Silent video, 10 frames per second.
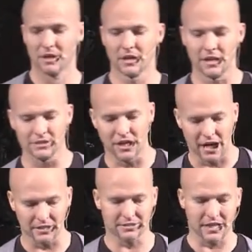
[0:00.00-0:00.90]
In
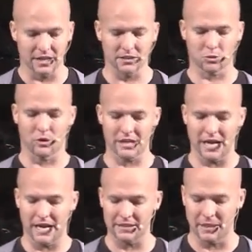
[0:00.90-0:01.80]
John ten
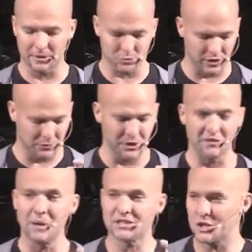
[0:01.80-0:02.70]
twenty-eight, that means when, when they've
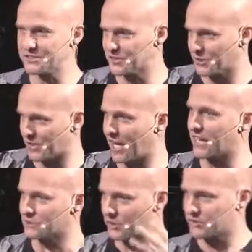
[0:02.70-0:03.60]
made Jesus their king
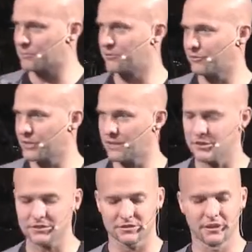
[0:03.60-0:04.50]
and trusted him for
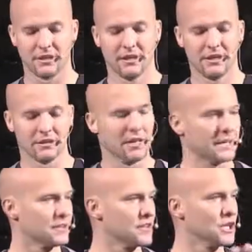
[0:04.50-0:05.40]
forgiveness, like
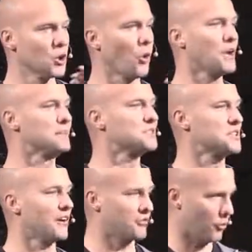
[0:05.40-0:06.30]
the Lord
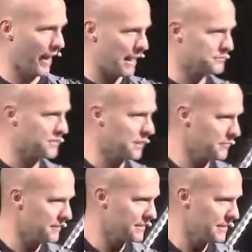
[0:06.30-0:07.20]
himself grabs
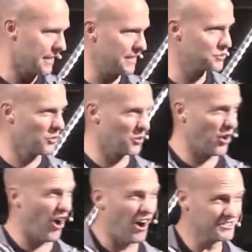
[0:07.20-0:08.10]
them. He's the one who
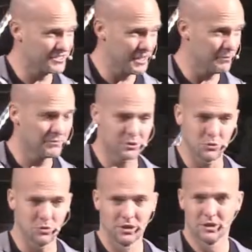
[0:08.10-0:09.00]
caused them
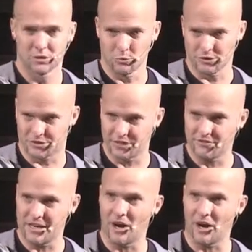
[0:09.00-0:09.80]
to, to receive that.